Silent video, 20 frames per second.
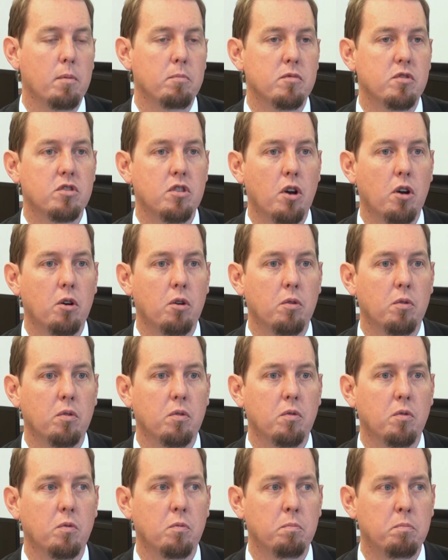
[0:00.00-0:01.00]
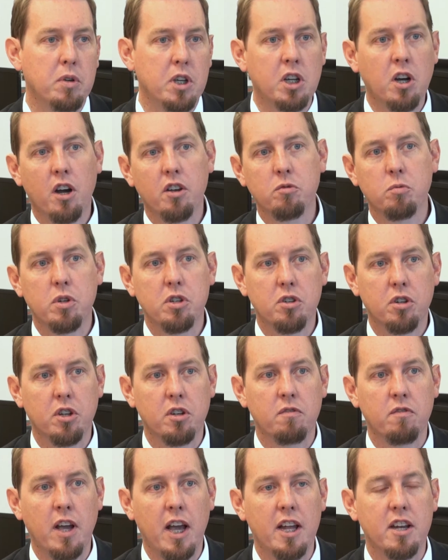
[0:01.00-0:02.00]
So because we took
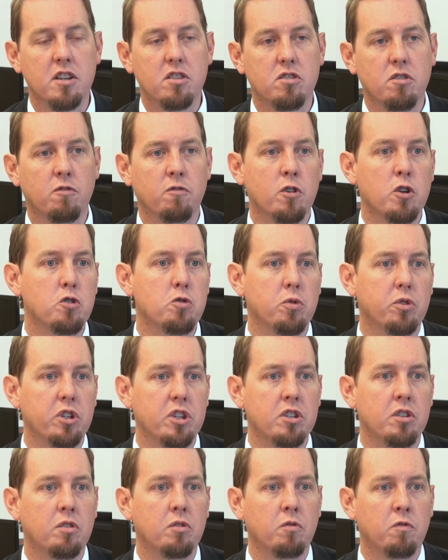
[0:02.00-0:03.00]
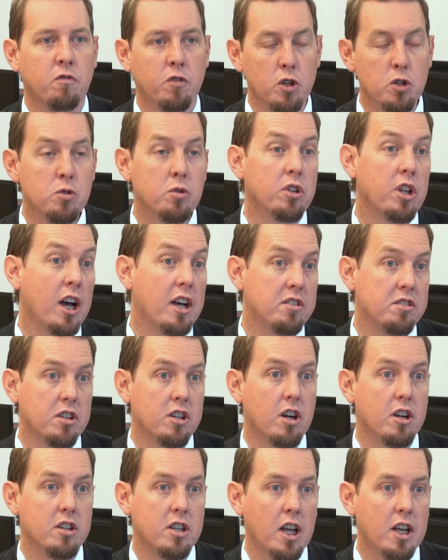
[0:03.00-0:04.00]
advantage of
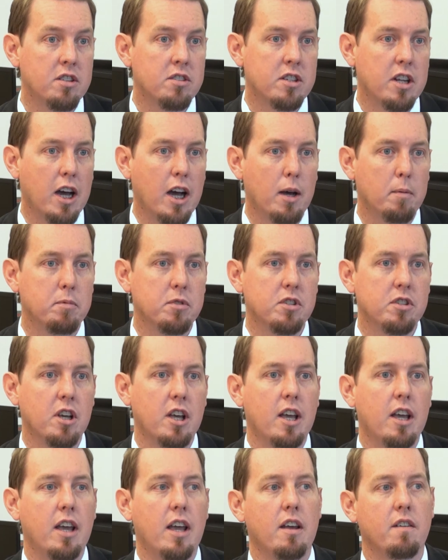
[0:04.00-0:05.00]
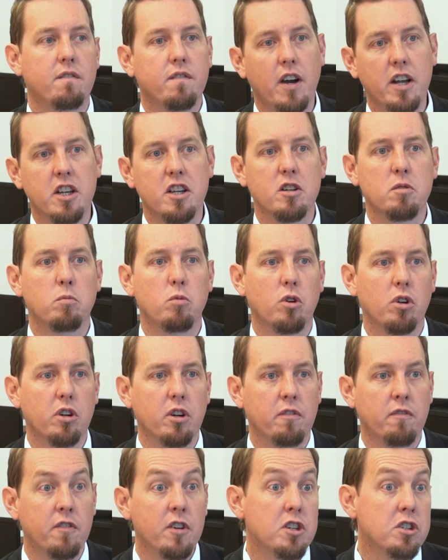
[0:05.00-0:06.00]
virtualizing our desktops and finding a
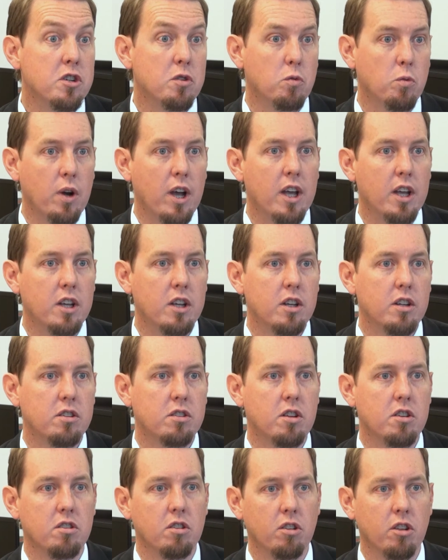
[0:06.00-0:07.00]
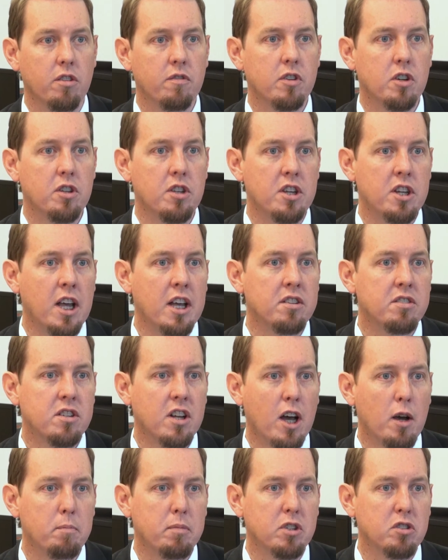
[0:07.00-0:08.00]
more efficient way to deliver the
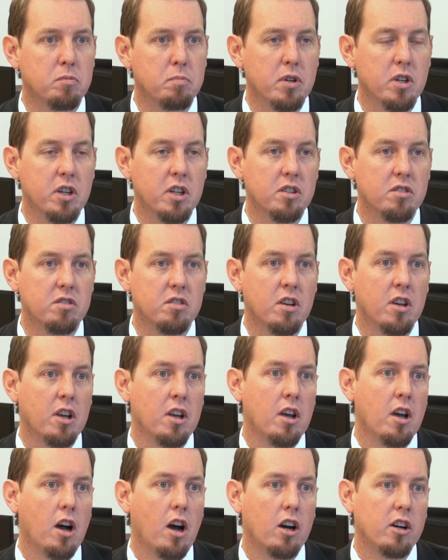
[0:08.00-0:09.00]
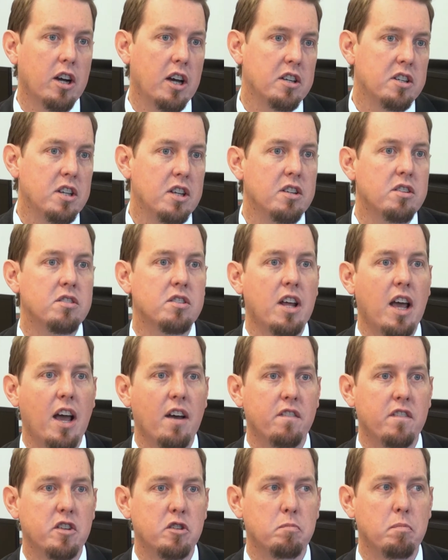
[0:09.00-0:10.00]
desktop experience, our IT
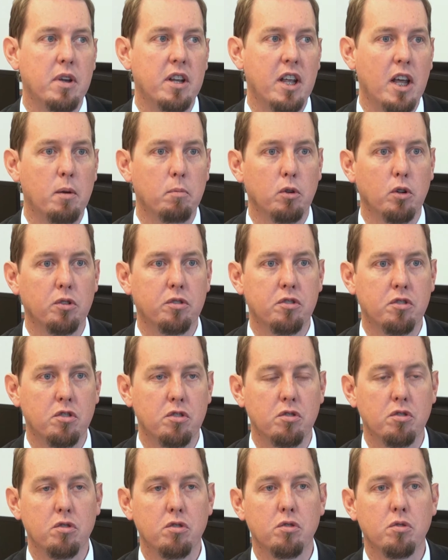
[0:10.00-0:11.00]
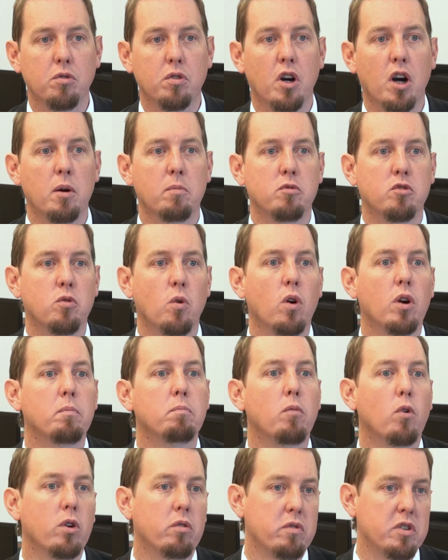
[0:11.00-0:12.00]
staff has been able to
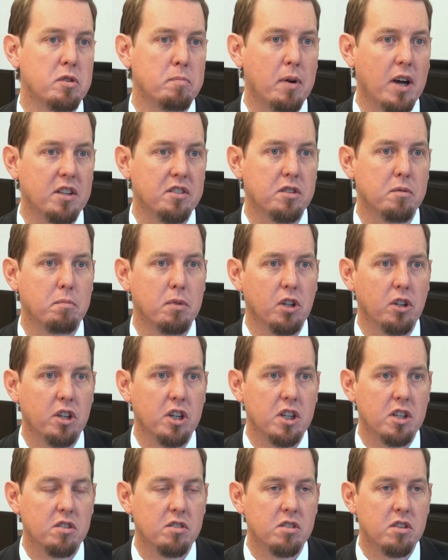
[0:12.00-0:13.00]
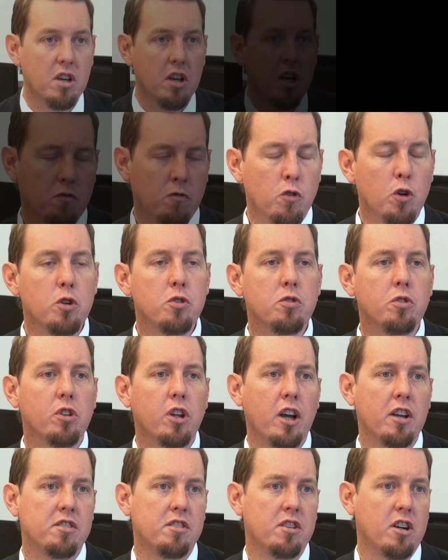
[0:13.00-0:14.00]
absorb more responsibilities.
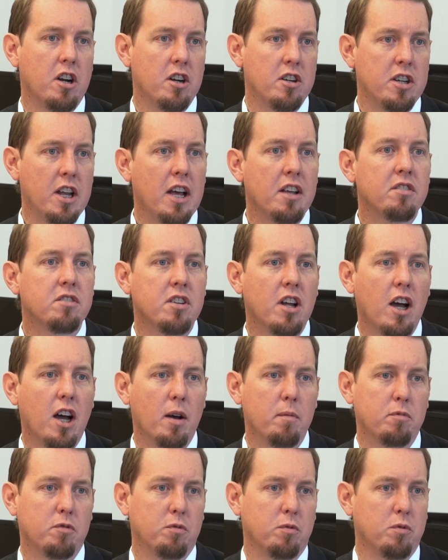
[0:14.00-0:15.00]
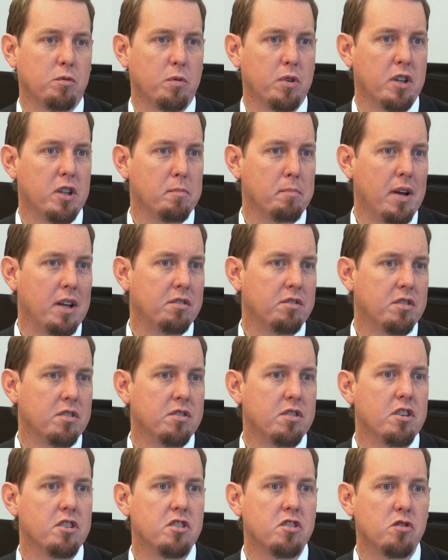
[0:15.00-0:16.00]
Virtualizing our desktops was one of the best
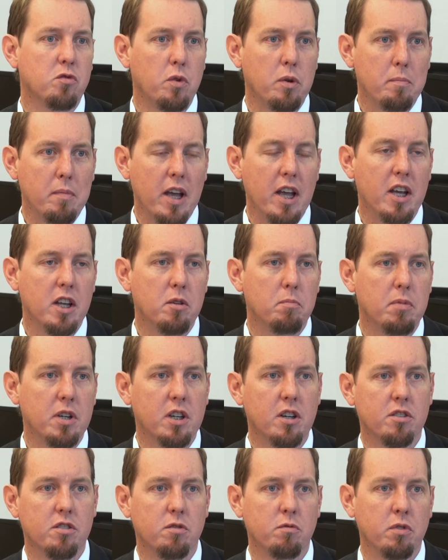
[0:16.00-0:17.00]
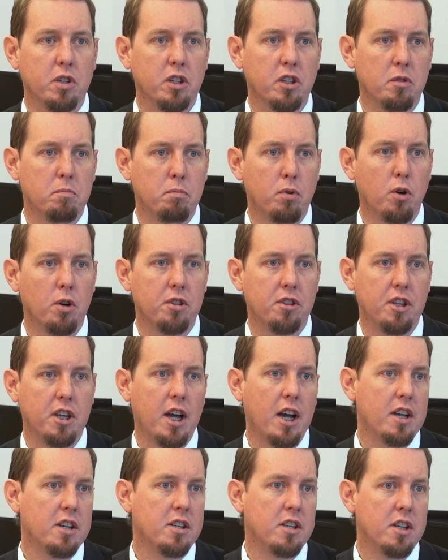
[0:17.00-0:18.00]
decisions we made because it really put
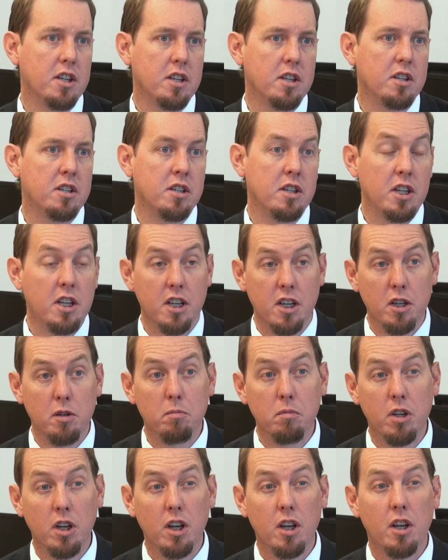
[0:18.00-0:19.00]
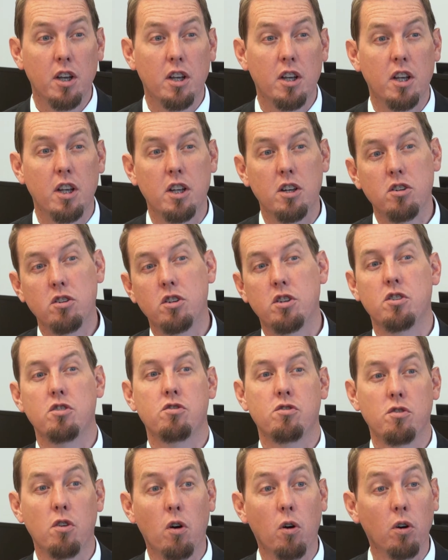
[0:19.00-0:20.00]
the IT team in
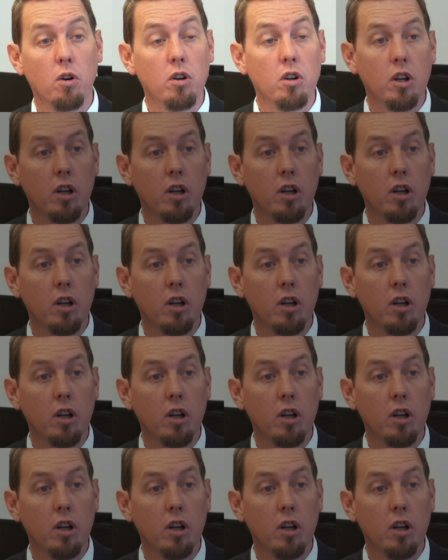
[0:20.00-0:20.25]
control.